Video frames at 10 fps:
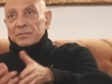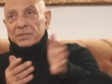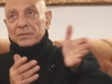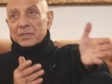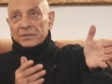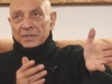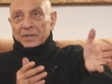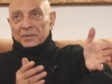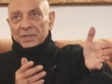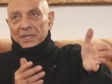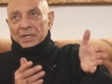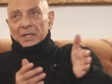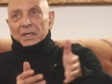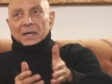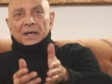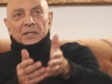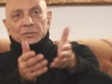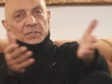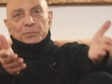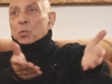with Günther. I
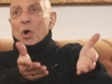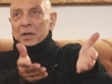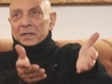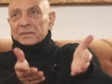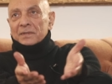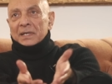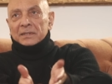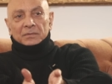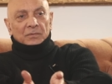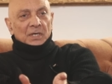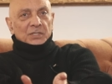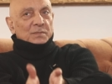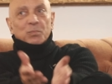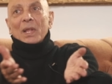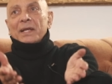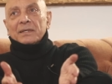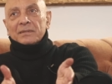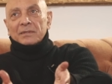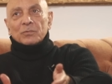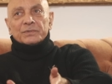had just brought it and I just played
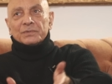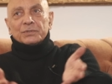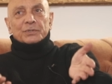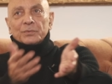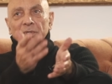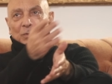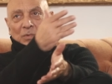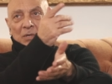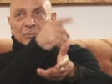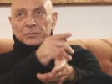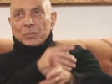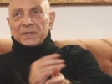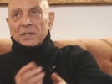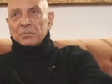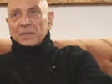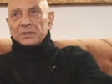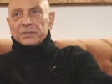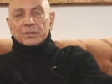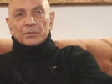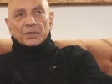it. It was a studio where I was with him in
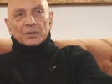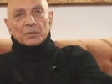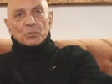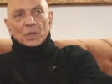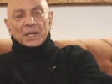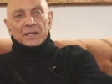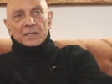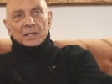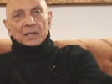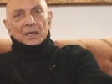the studio in Berlin.